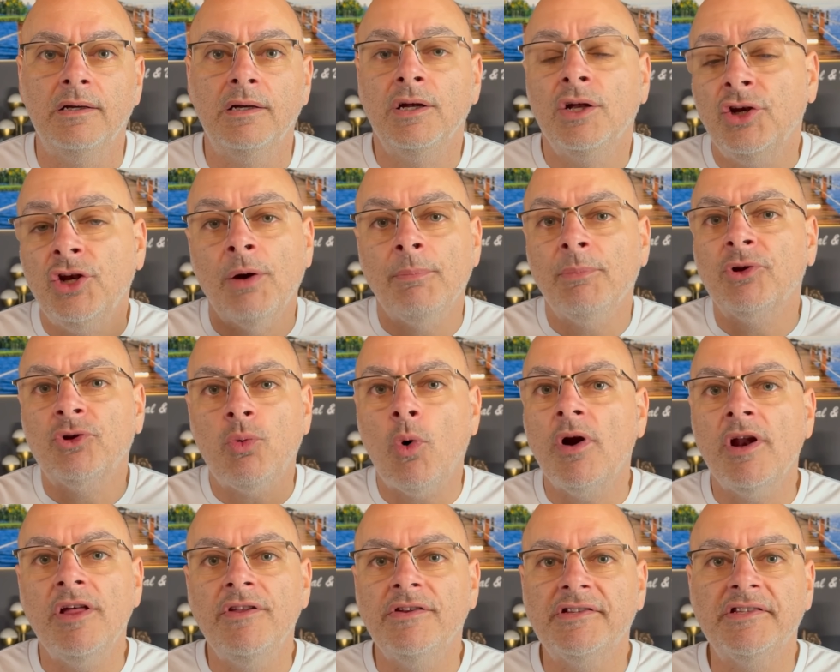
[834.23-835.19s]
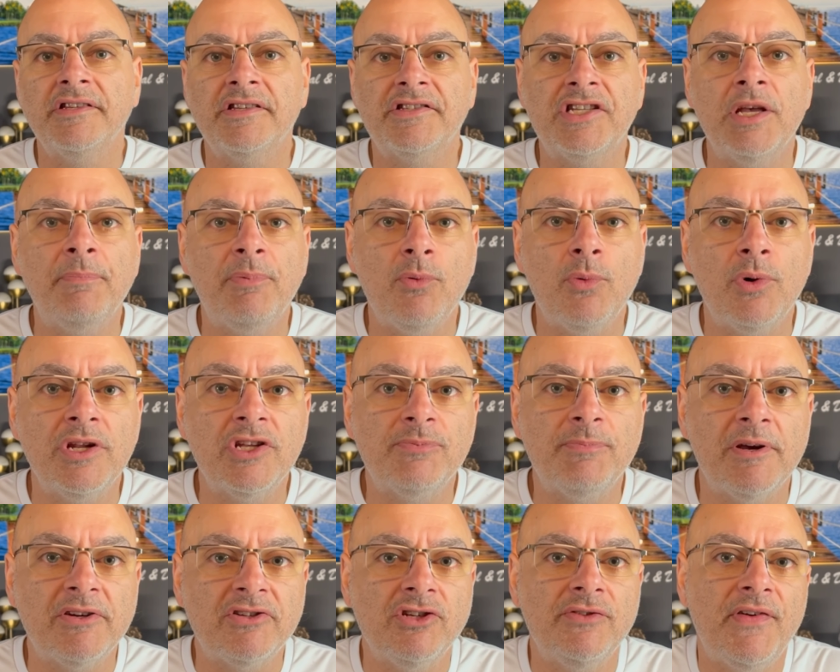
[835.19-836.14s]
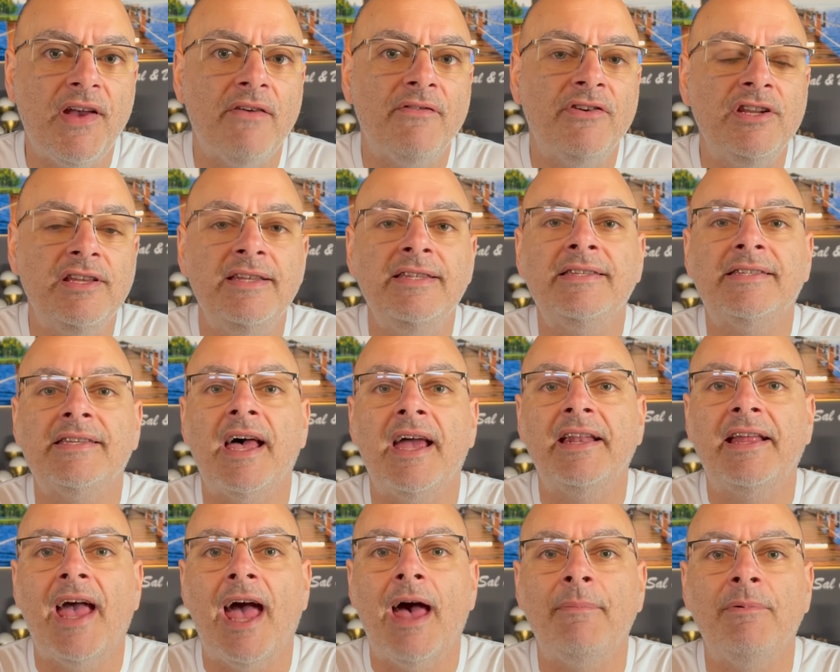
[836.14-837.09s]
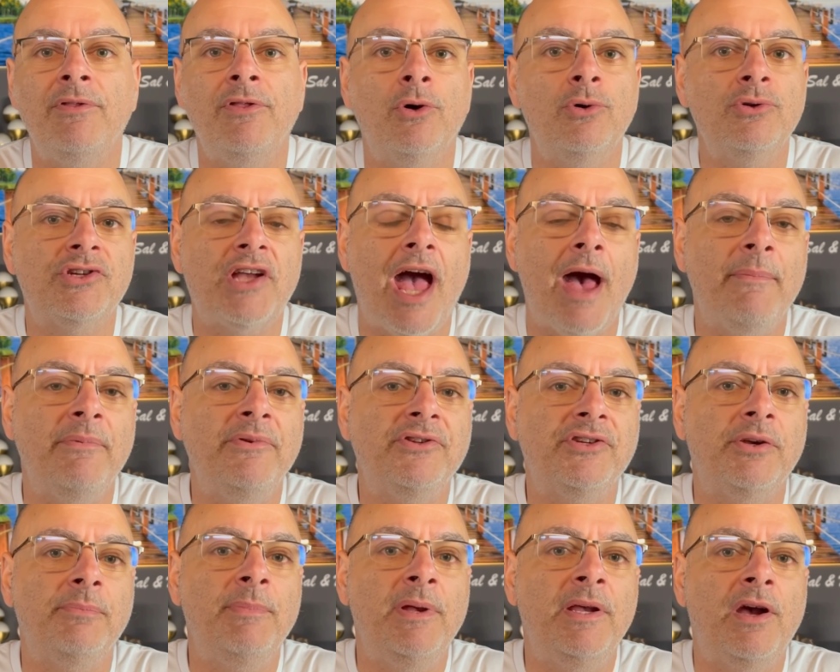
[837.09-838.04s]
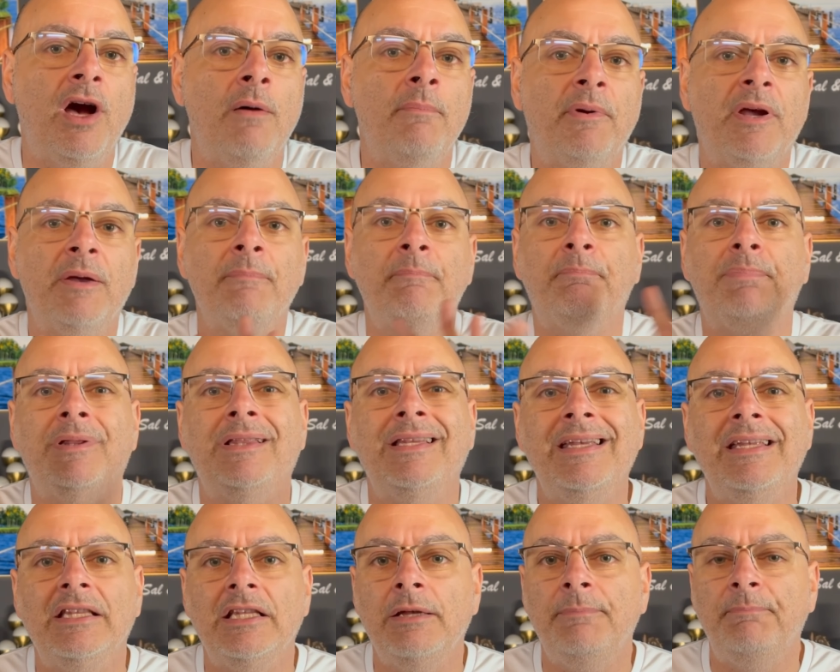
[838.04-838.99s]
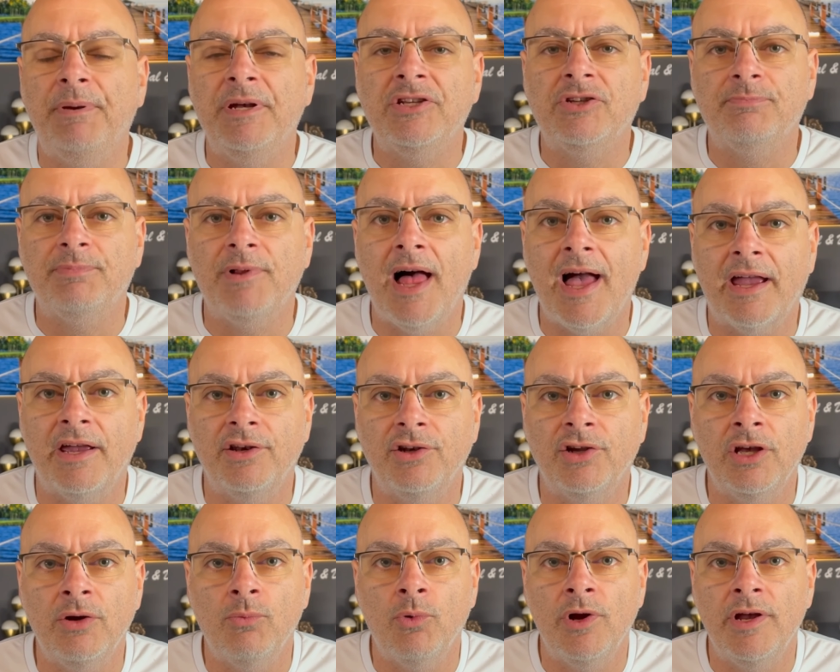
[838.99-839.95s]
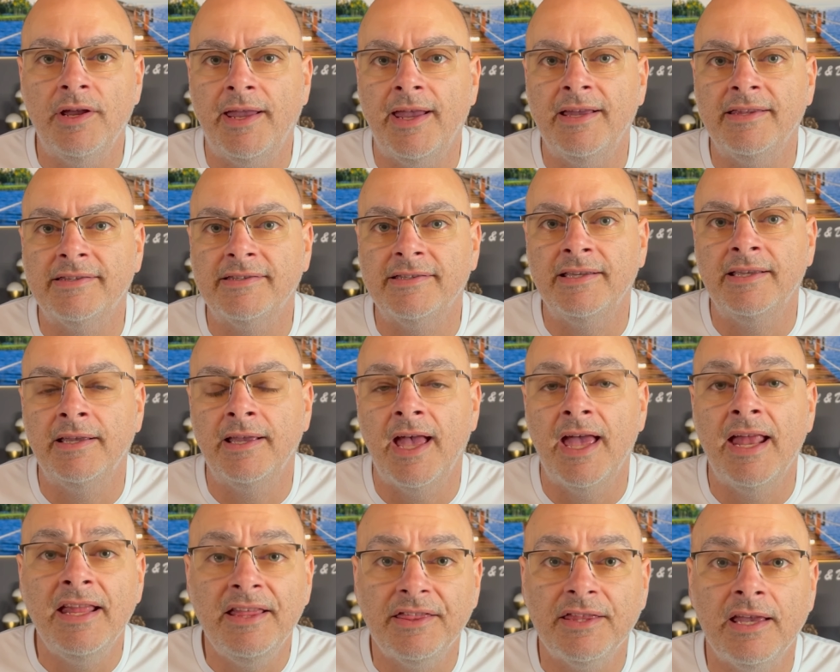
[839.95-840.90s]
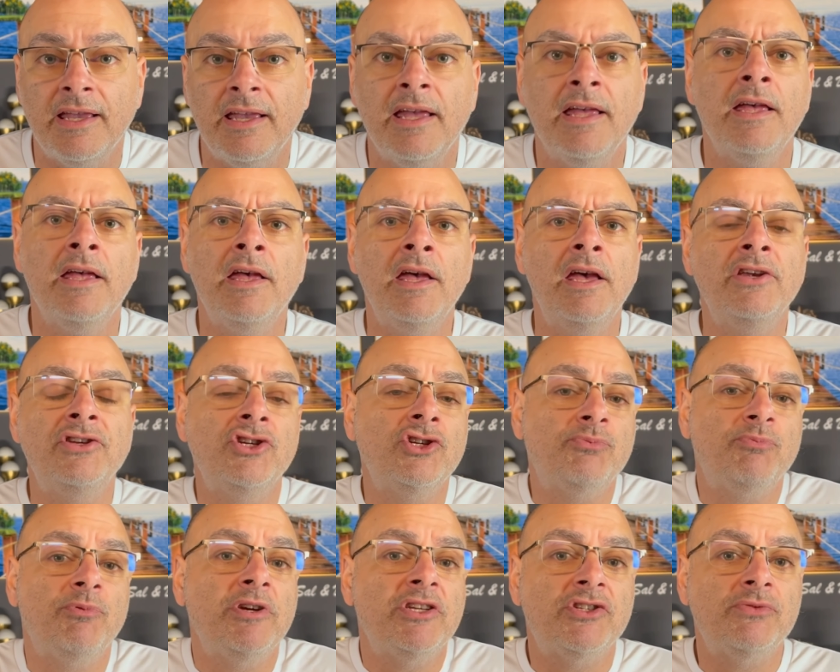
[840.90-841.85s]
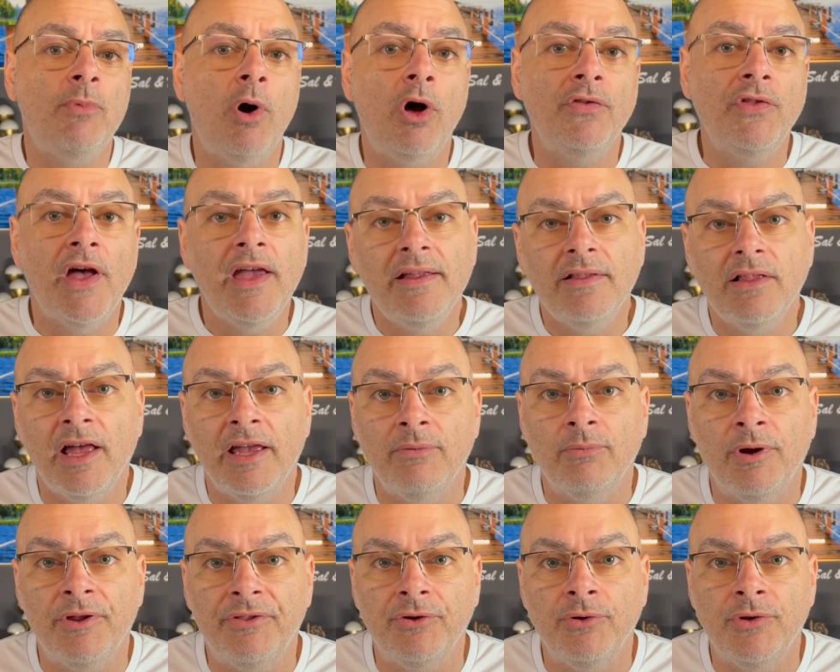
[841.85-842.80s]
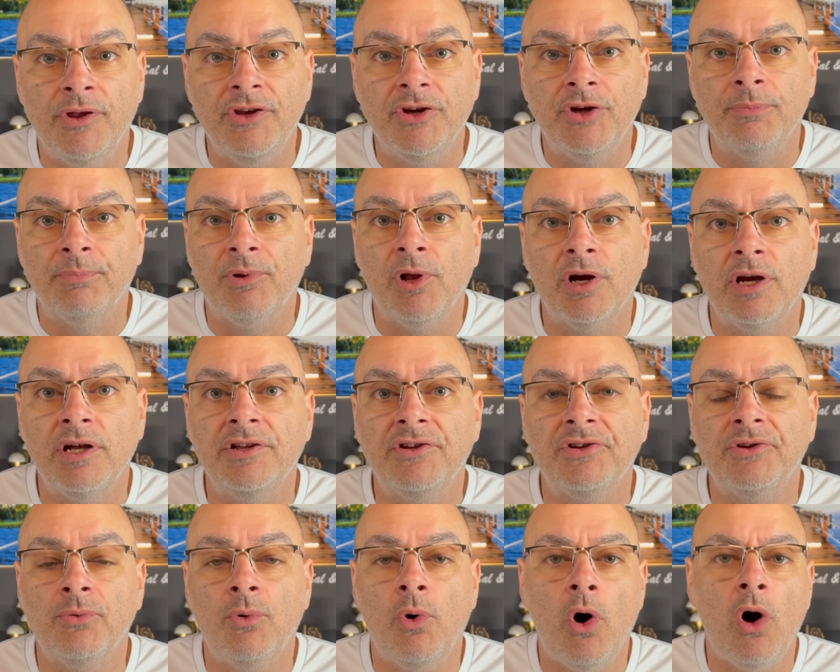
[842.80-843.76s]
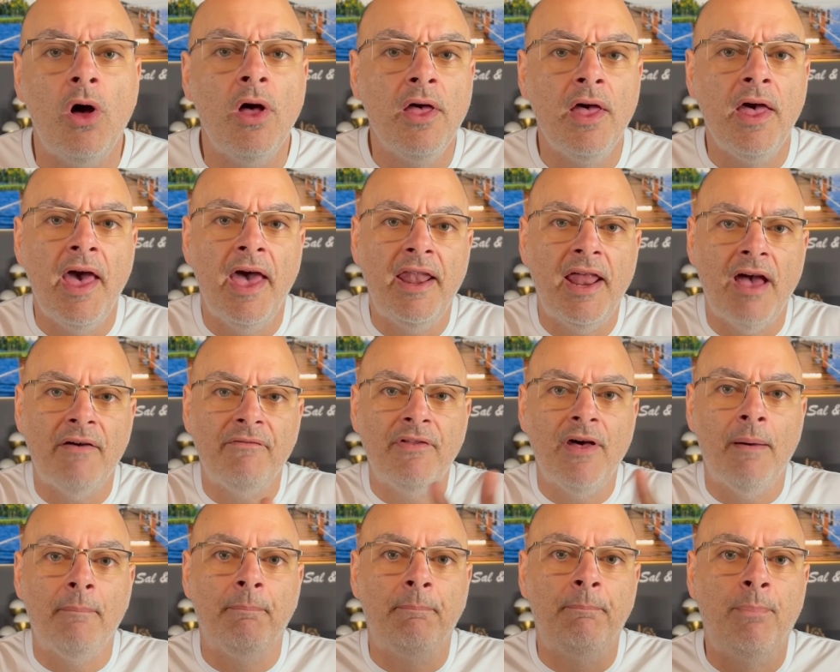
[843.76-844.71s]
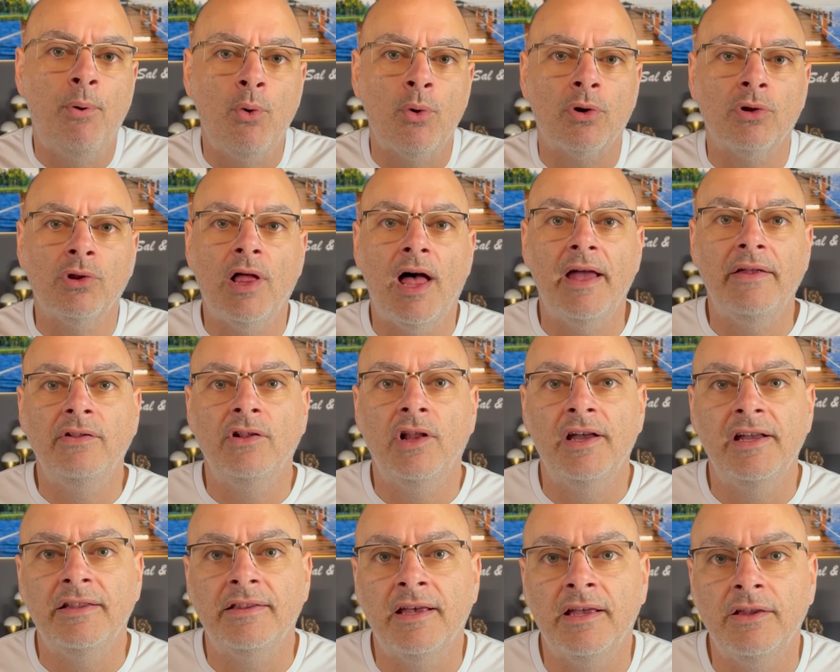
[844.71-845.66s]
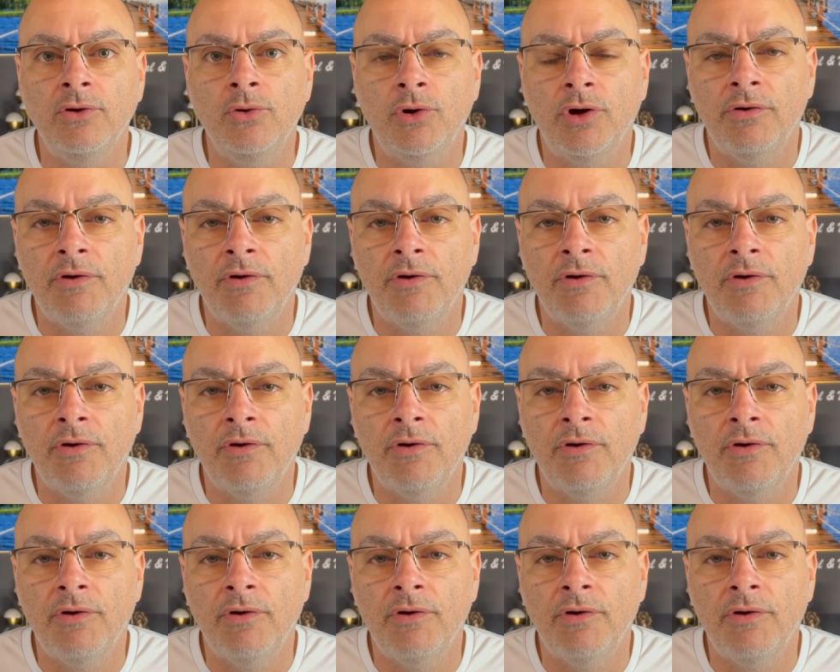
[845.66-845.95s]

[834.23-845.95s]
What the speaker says: Number 20, this is a simple one, especially if you have an inside cabin. Those cabins can become completely pitch black at night where you can't see anything. Is just bring a small night light with you that you can plug into the wall and have that borderline light that you can